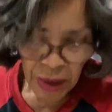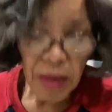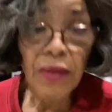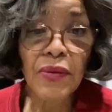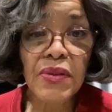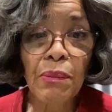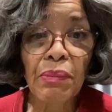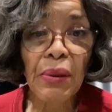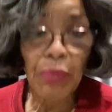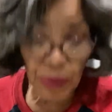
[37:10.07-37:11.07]
There's a
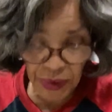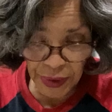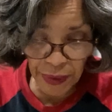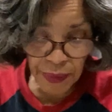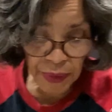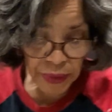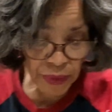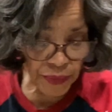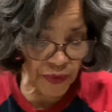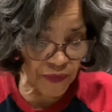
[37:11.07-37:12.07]
bubble there. Don't
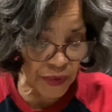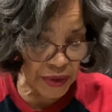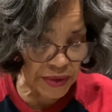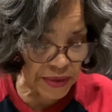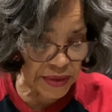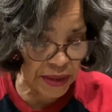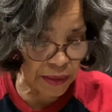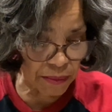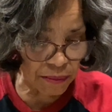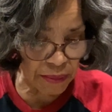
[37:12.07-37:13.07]
know if you can see it.
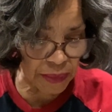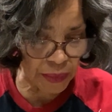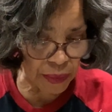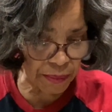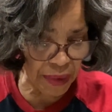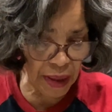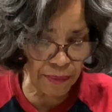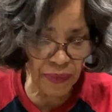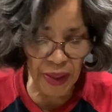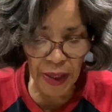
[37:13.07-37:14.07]
I'm going to pop
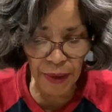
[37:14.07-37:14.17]
that.